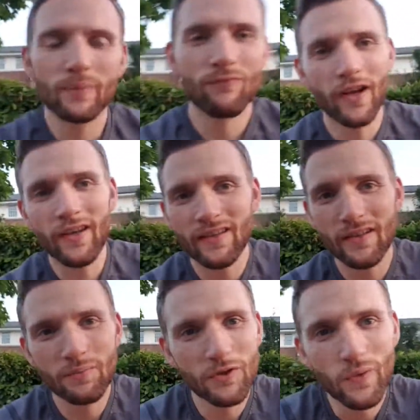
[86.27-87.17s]
reckon that
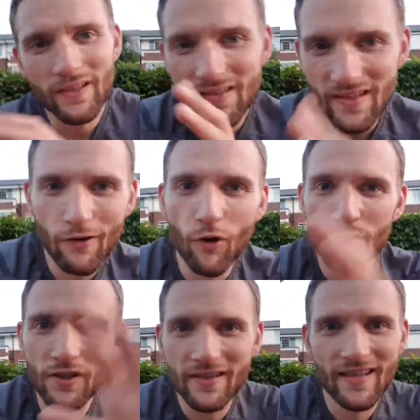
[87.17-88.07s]
it's between 0
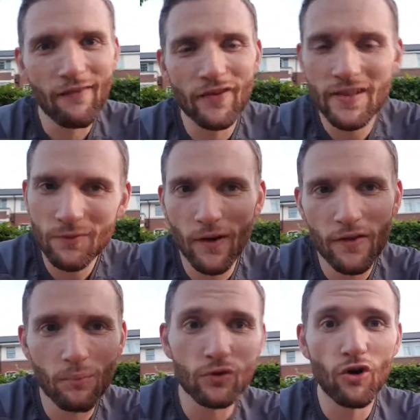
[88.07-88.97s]
to 7 is when
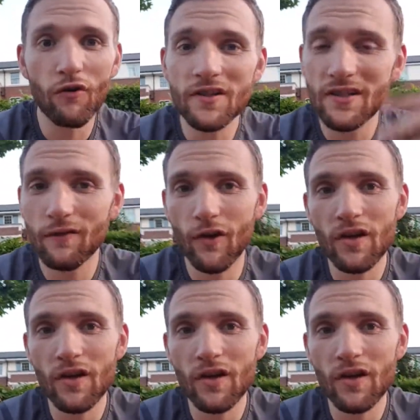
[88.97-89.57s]
the majority of your